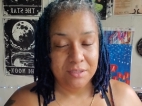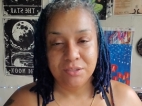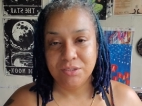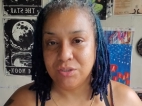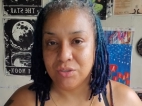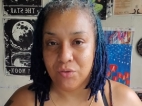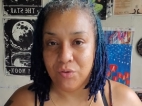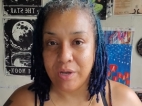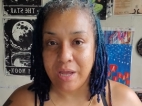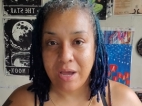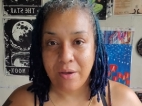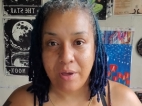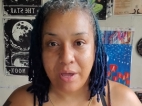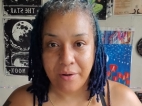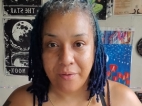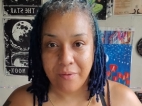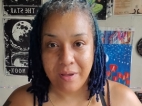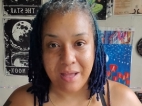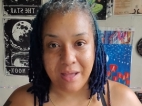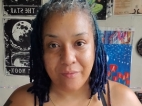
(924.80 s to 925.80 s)
So now I
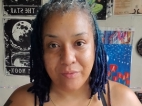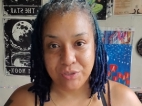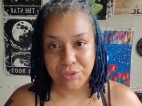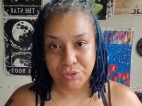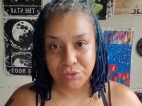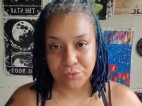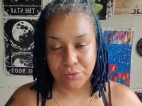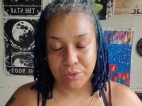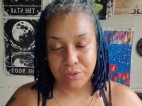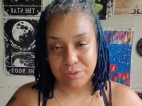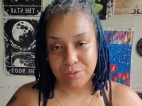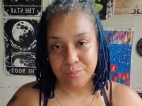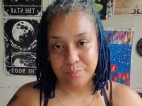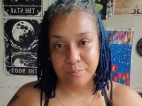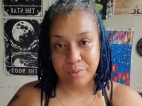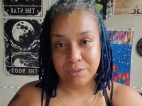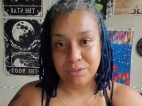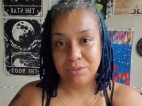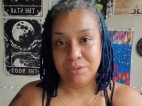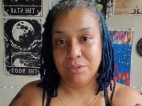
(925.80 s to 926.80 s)
don't have a choice
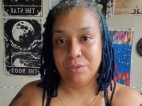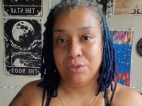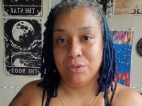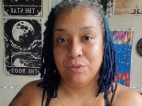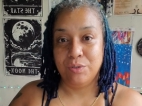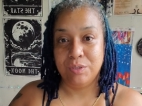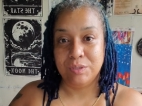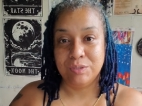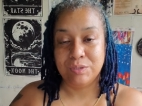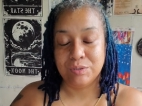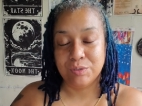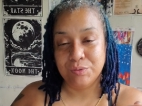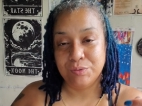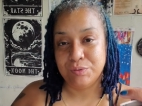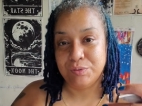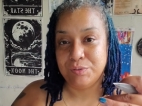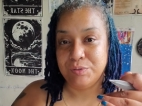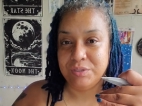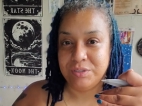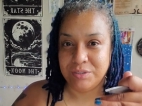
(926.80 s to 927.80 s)
but to go to social
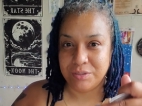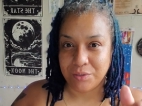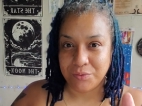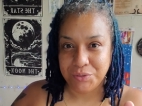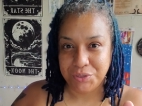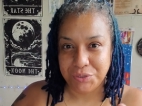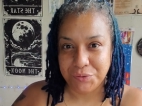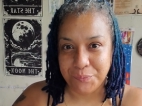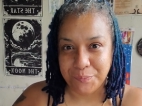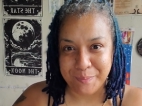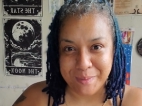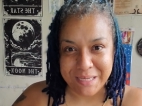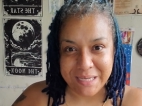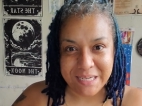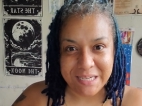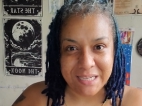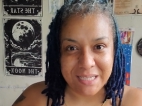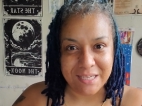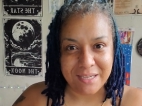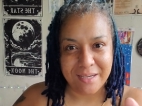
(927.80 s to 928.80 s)
social
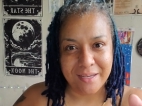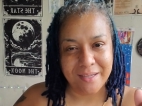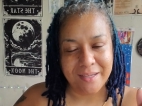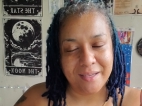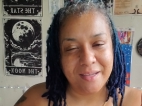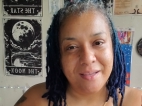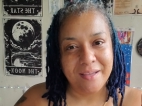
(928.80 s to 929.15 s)
media